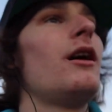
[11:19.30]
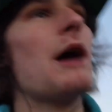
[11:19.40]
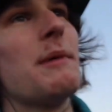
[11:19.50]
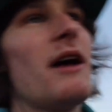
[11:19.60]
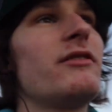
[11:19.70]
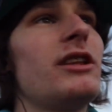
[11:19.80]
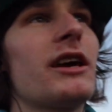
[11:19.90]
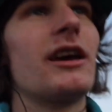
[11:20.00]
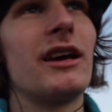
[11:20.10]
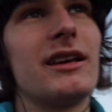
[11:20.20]
I'm having
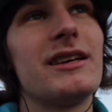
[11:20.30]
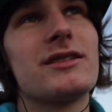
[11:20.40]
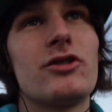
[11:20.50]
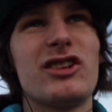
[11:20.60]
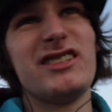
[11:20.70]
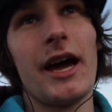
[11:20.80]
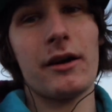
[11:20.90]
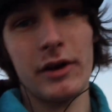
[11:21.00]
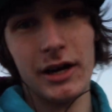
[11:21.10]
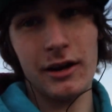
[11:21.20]
like a gizzard
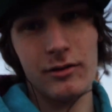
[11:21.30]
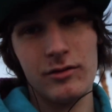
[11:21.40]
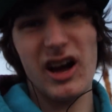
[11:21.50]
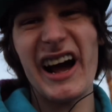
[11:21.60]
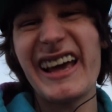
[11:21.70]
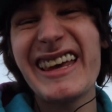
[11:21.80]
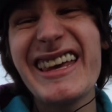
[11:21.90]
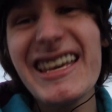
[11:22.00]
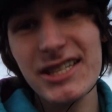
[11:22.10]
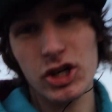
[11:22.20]
attack right now a
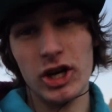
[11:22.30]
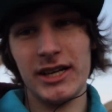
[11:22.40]
gizzard